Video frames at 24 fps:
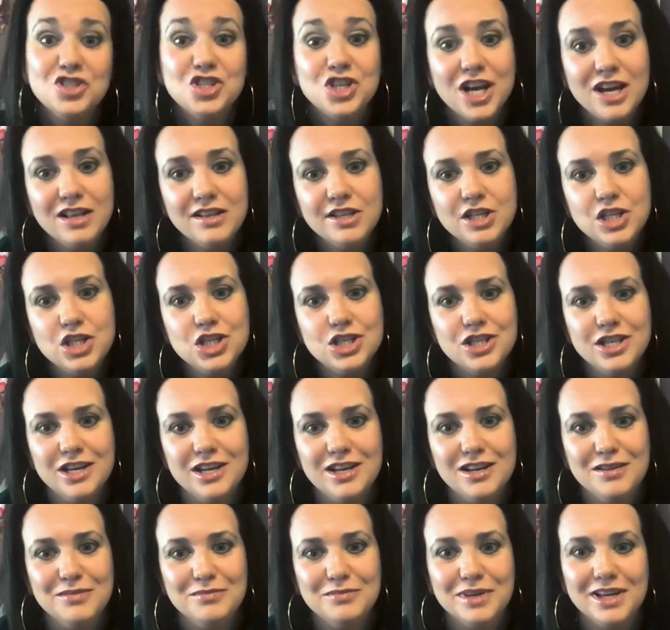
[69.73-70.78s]
challenge
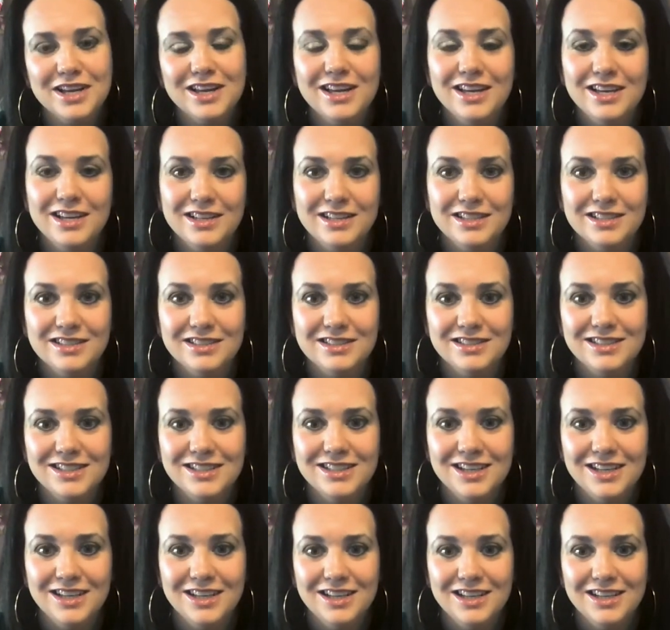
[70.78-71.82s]
them and
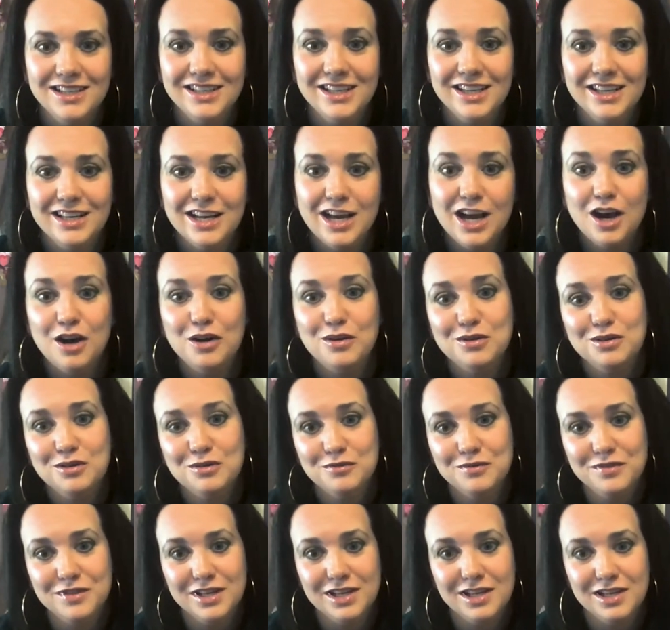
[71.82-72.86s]
get out
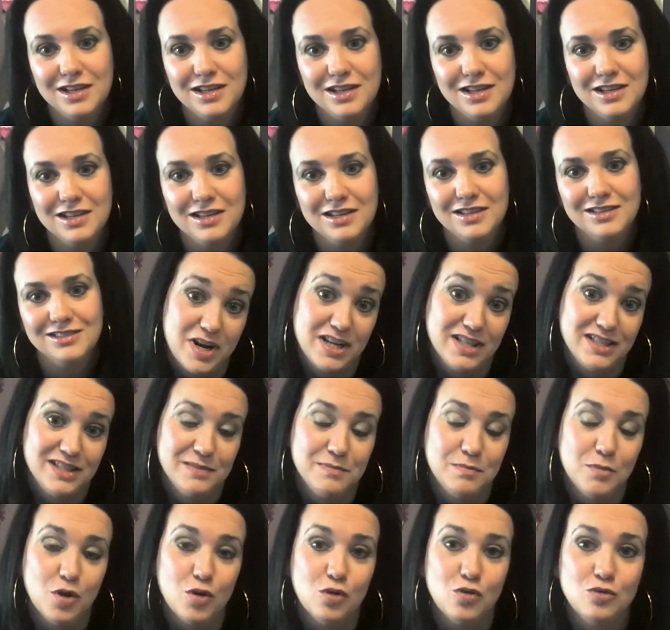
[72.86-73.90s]
of the depressed
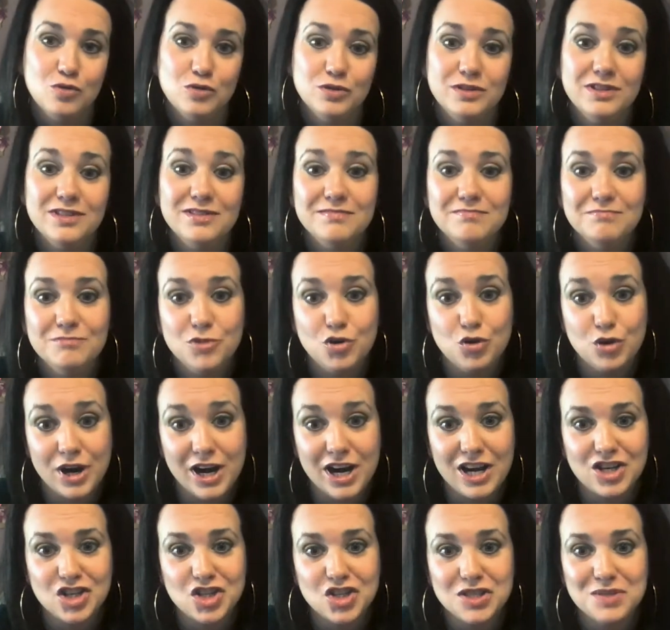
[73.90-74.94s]
mode or
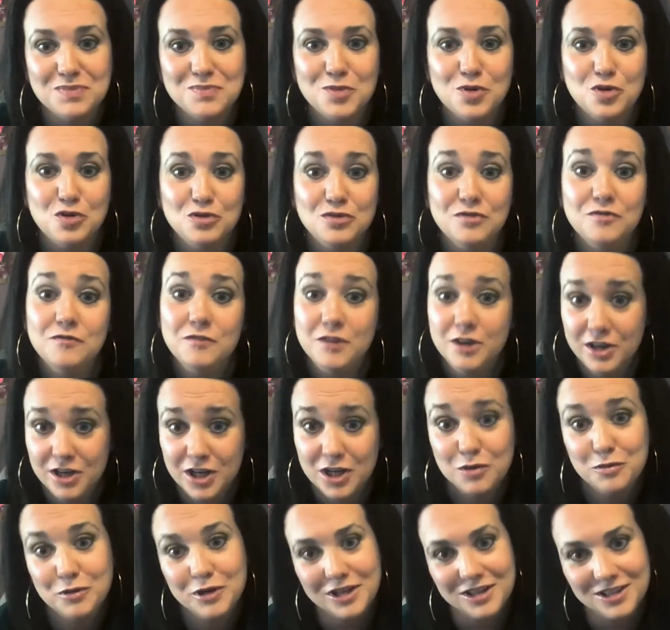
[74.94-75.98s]
anxious mode very
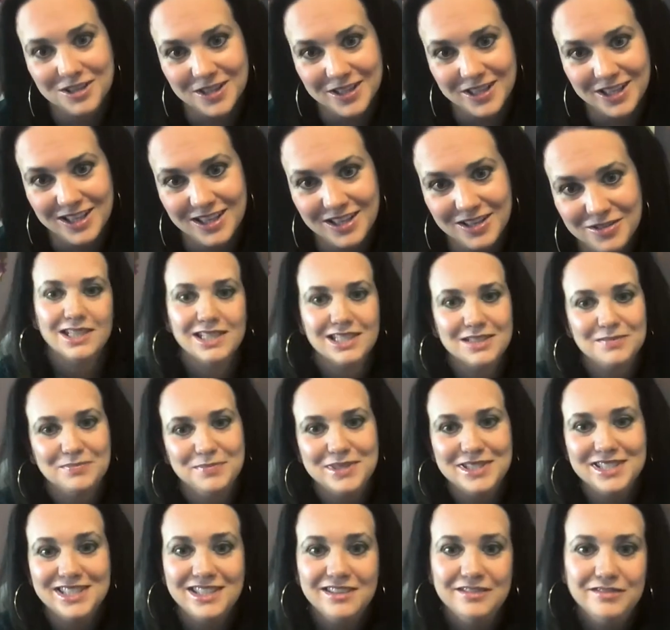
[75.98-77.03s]
quickly.
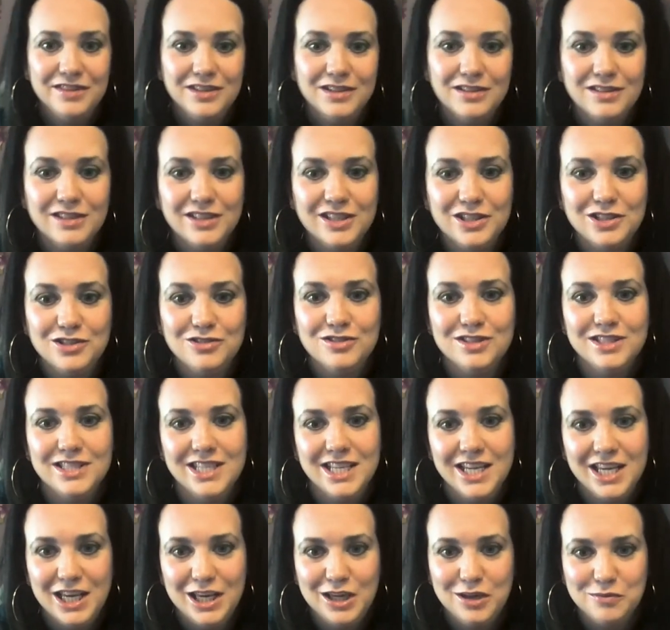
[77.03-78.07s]
Specifically
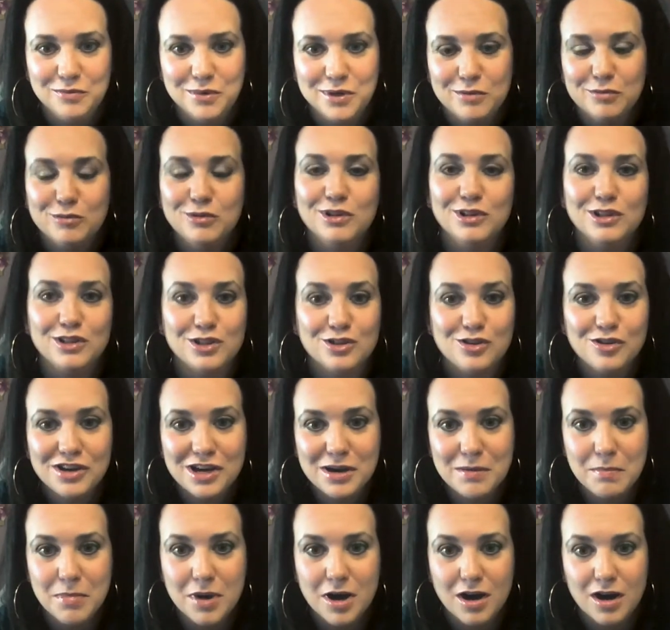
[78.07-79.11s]
today, we will talk
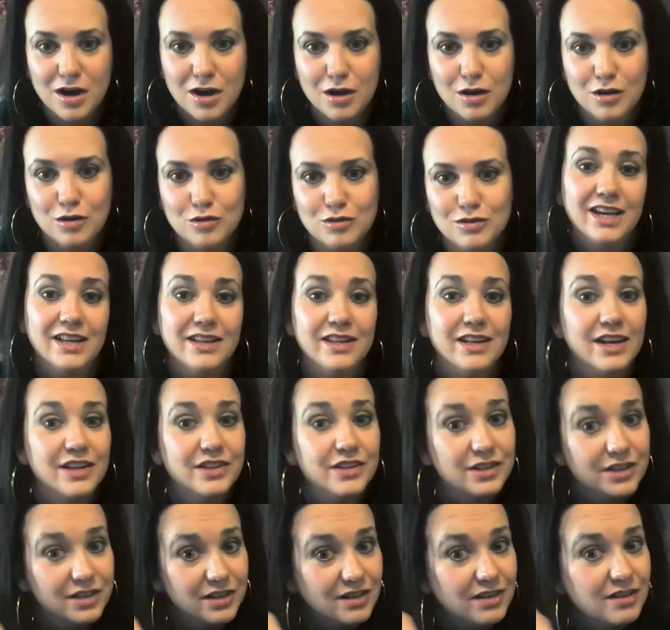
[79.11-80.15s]
about
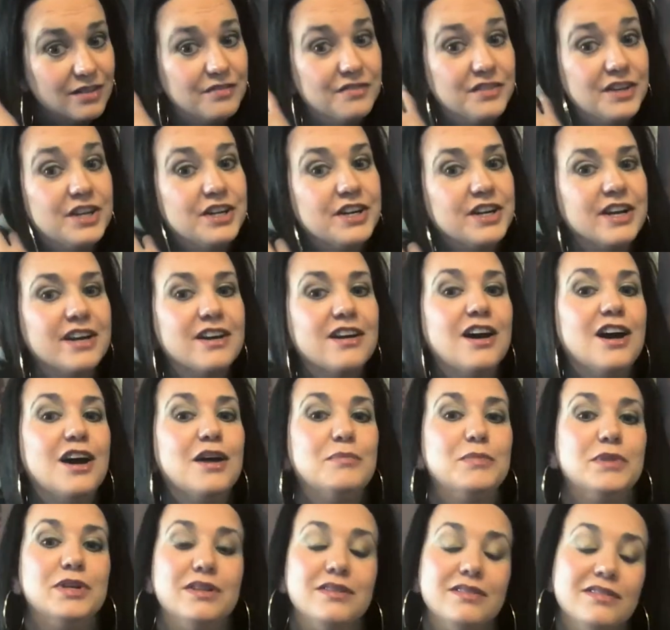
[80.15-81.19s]
another very
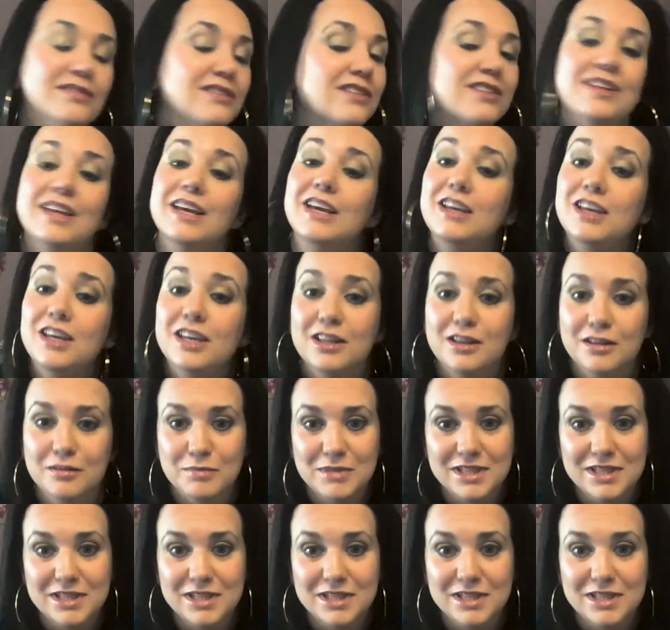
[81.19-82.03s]
common thinking